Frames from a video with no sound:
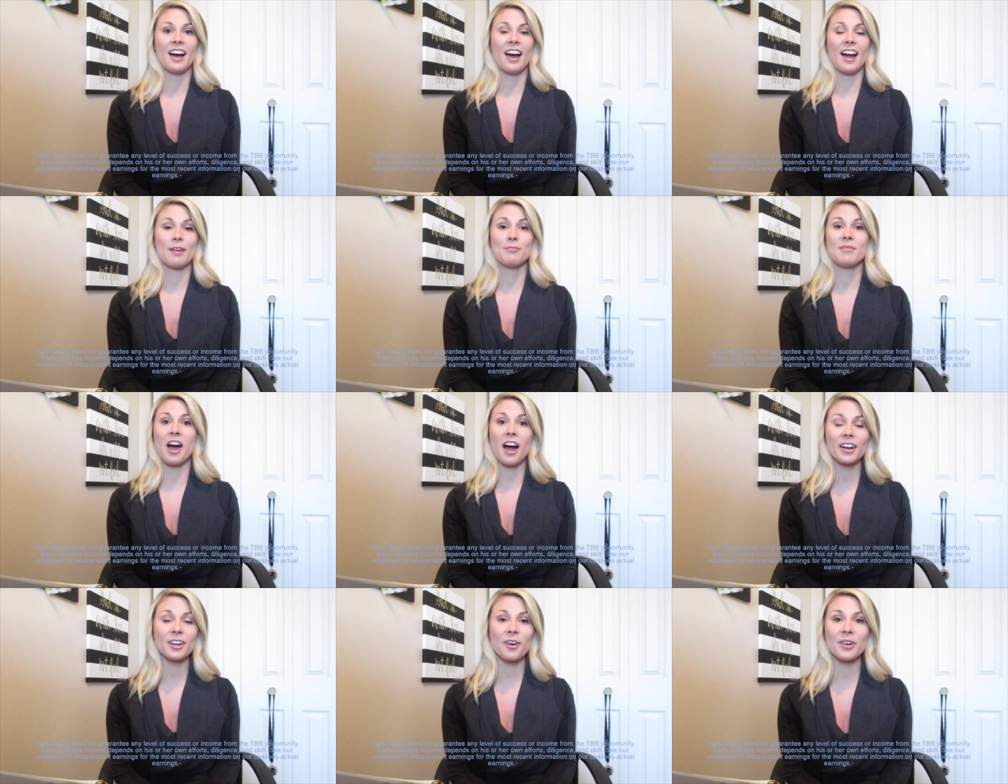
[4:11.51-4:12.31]
I'm
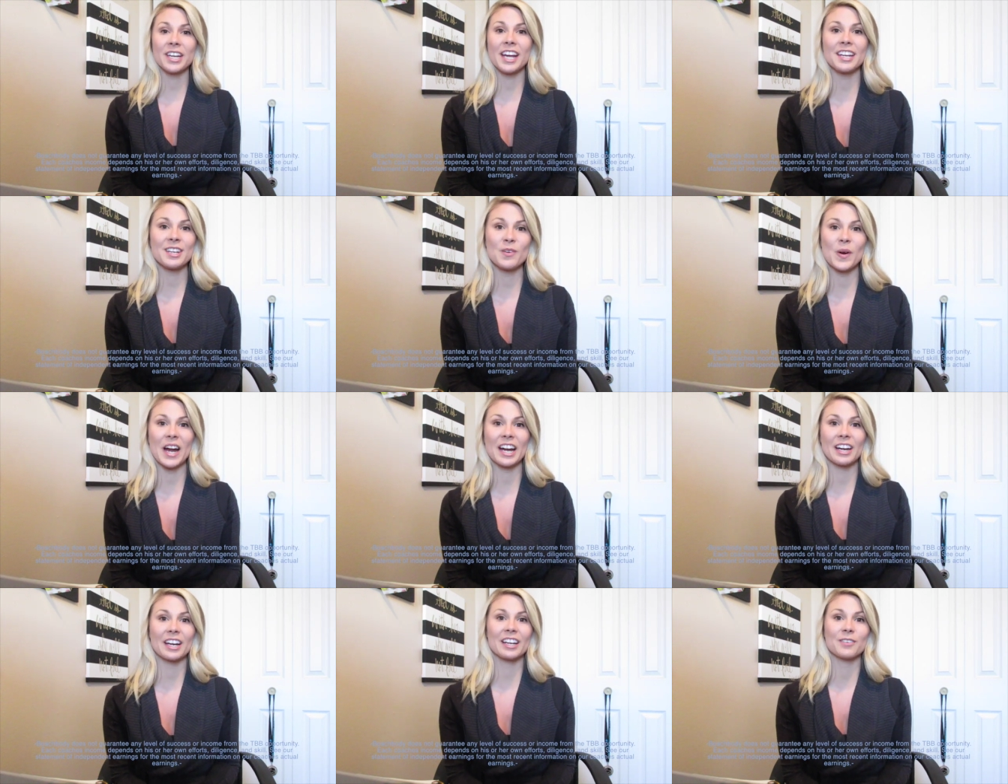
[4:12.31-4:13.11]
not going
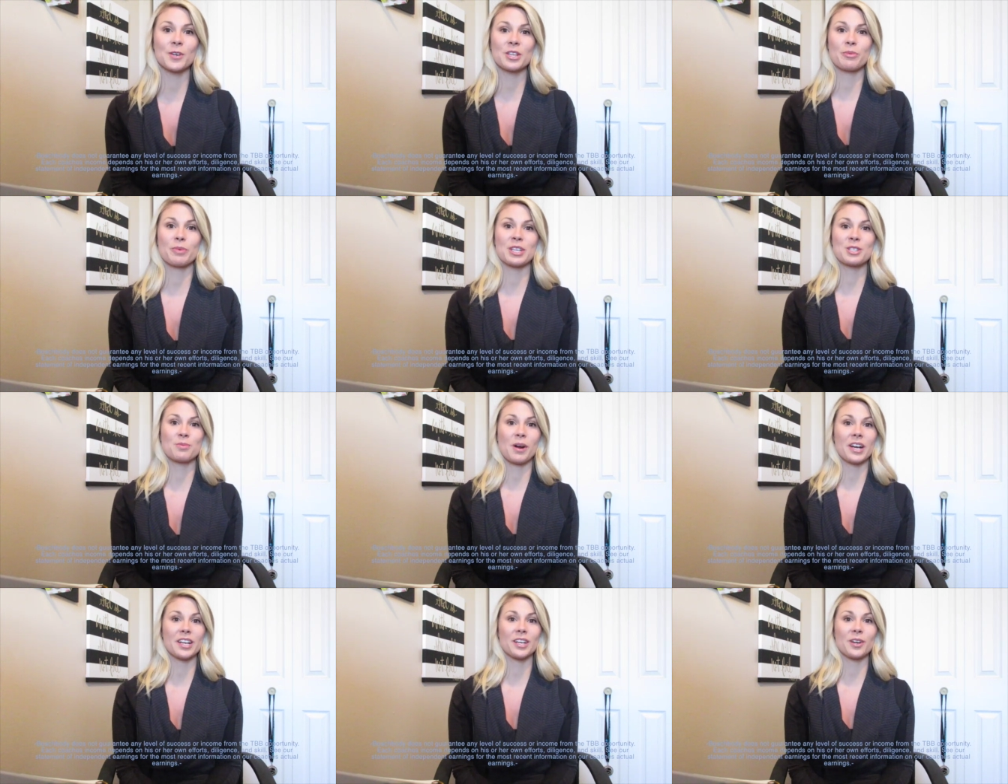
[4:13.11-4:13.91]
anywhere with
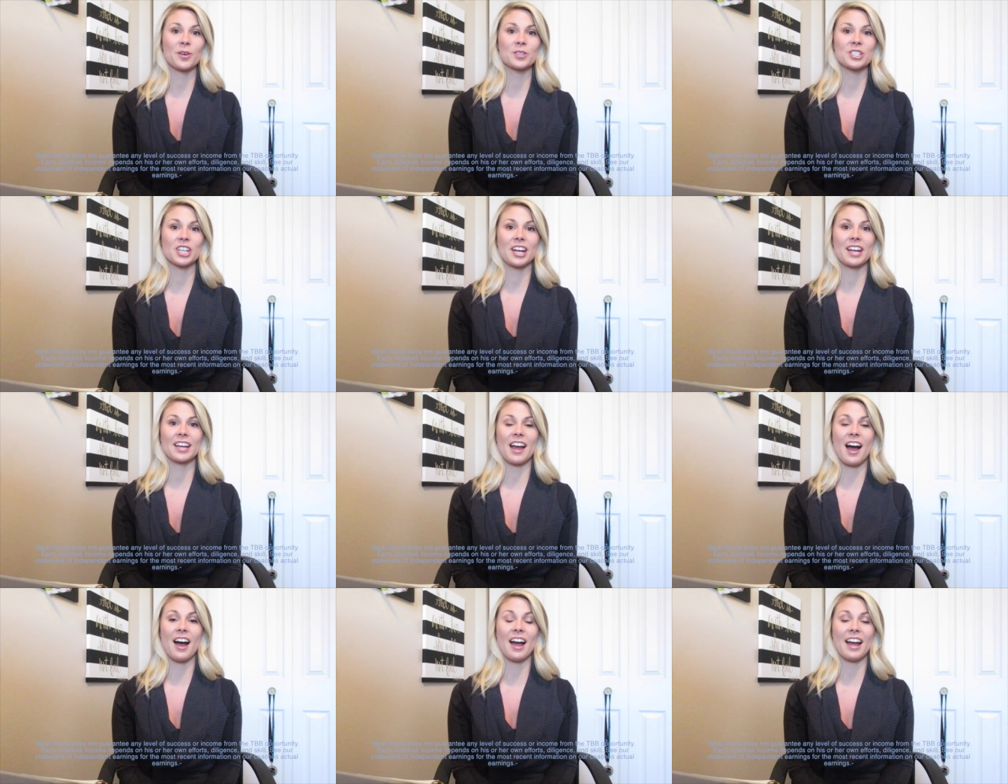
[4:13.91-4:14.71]
Beachbody
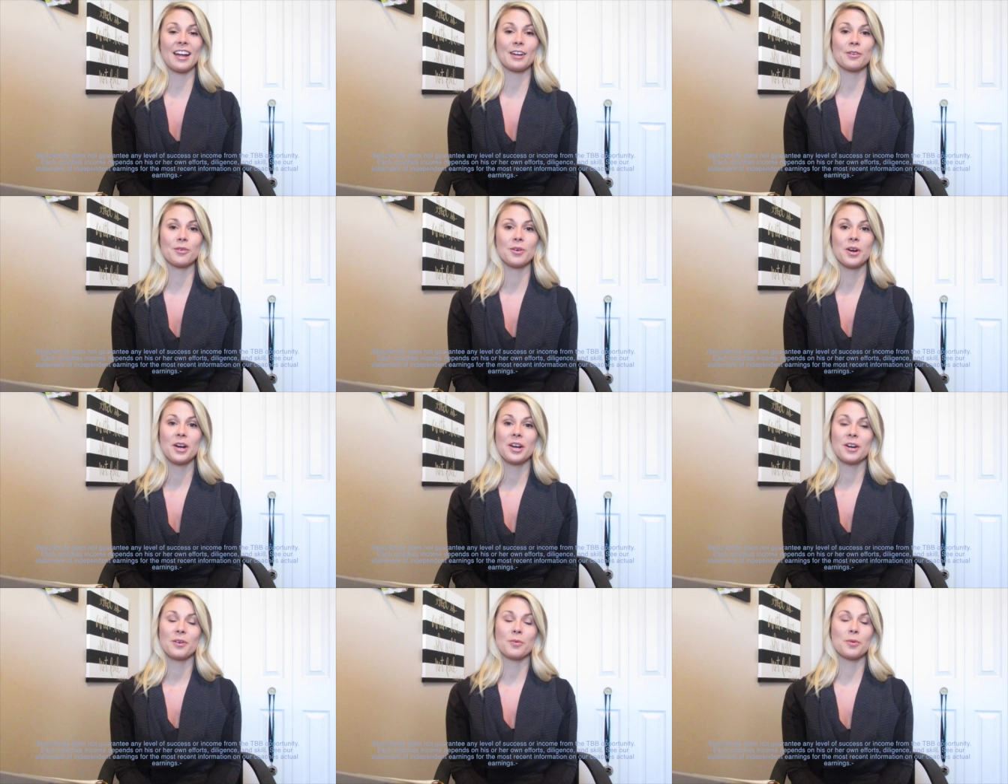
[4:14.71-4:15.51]
coaching. I
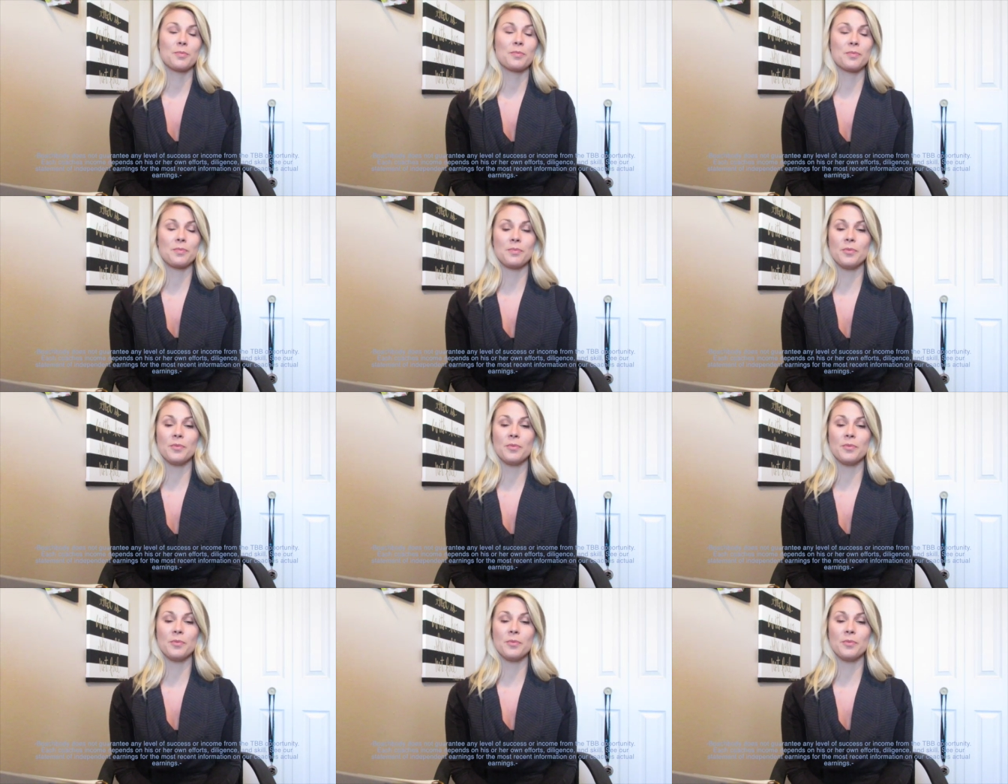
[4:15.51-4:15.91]
will